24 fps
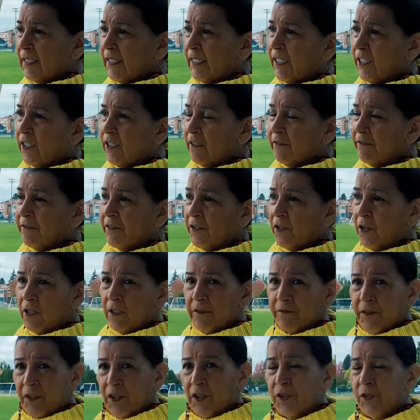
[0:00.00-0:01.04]
here for all
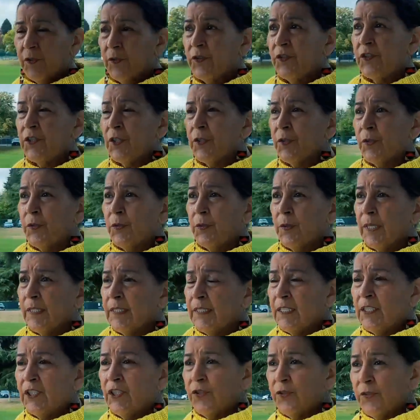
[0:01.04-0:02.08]
of you, so I
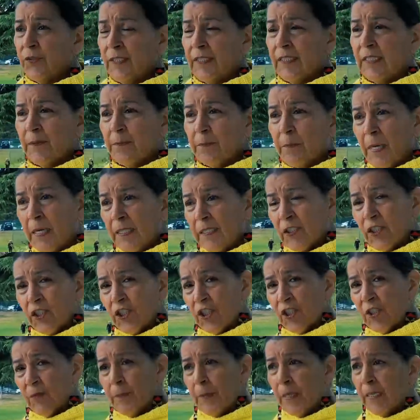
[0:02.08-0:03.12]
didn't use as
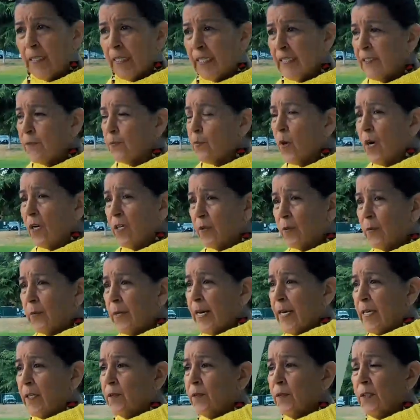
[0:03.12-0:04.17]
much. But let's walk
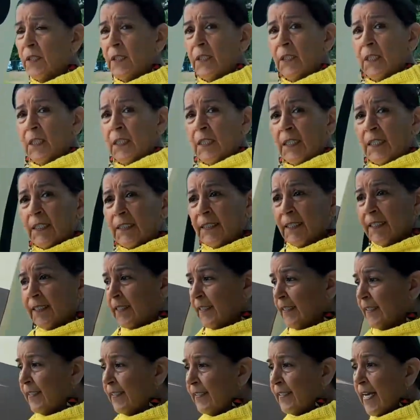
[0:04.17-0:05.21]
around to
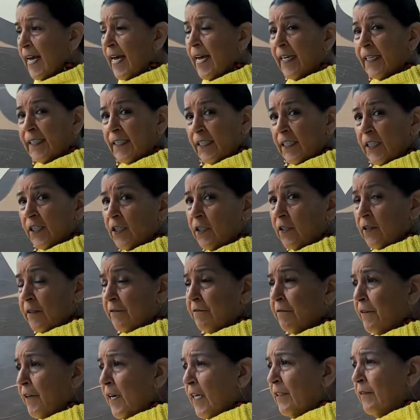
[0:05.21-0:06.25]
the side here, the
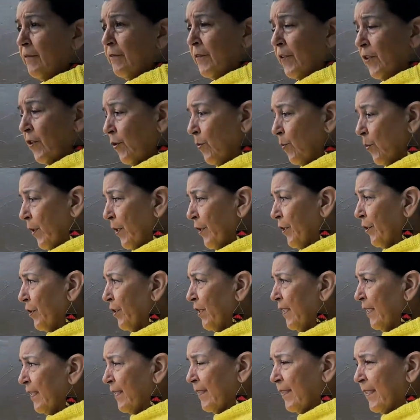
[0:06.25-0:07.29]
front view, where you're
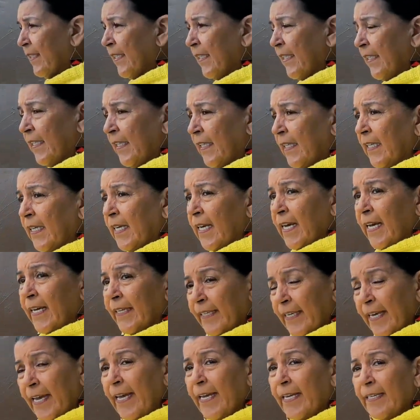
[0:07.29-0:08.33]
gonna see,
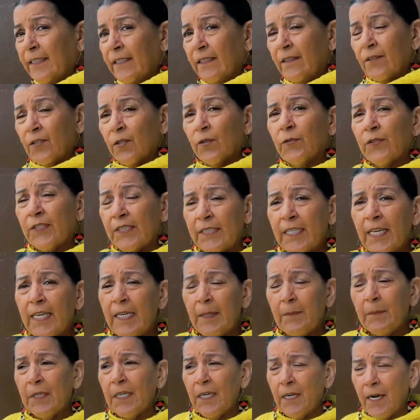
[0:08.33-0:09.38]
again, those
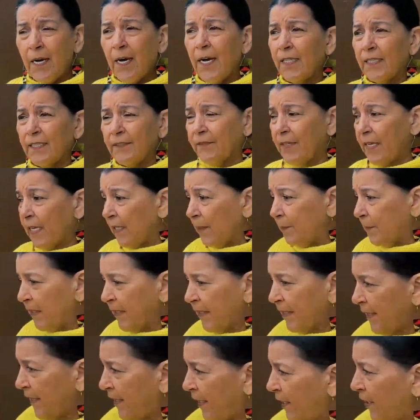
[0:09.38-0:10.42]
same kind of
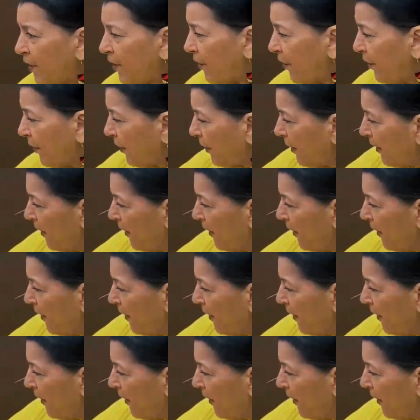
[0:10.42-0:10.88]
elements here